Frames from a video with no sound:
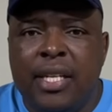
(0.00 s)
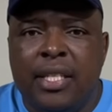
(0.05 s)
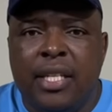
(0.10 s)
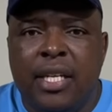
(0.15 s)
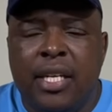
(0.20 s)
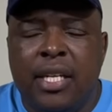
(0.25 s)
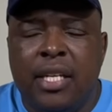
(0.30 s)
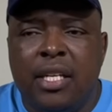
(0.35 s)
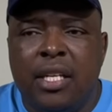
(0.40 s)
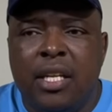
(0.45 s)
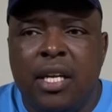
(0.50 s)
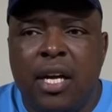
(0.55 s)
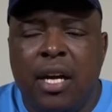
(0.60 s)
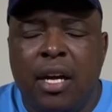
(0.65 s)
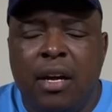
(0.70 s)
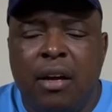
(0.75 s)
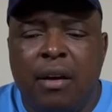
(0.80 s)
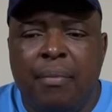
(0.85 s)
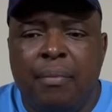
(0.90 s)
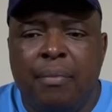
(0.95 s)
did
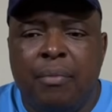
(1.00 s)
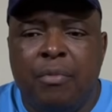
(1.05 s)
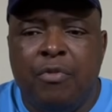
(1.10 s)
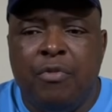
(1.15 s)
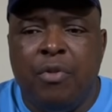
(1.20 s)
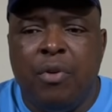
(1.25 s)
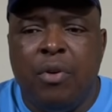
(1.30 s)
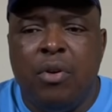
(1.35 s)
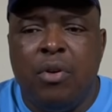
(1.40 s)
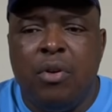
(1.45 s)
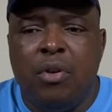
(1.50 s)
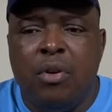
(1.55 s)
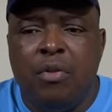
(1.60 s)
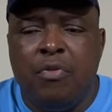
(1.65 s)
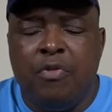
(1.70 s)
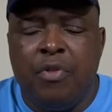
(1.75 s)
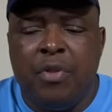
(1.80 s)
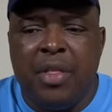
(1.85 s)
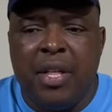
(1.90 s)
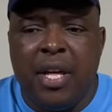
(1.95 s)
for
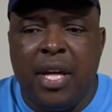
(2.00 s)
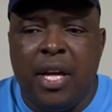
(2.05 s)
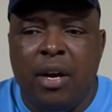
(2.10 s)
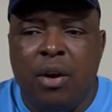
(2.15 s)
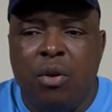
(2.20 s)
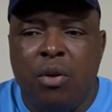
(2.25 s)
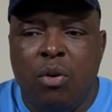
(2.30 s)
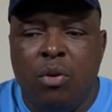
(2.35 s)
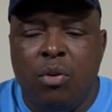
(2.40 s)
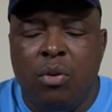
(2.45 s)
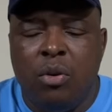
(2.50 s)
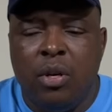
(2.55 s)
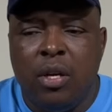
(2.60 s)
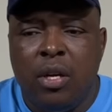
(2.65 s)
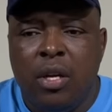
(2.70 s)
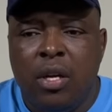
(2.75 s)
their goal,